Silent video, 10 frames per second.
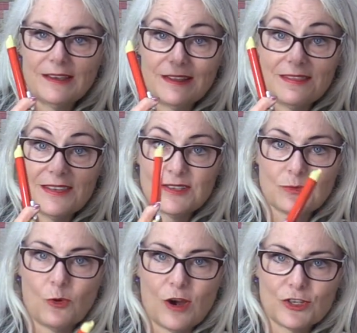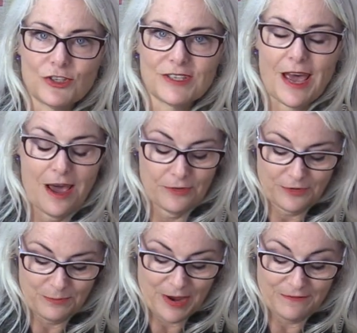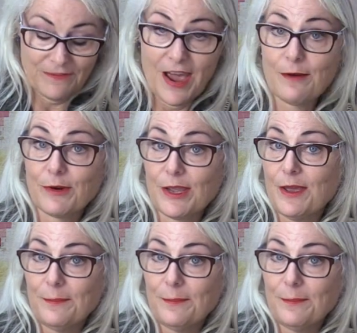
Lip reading: and this washes out of my fabric.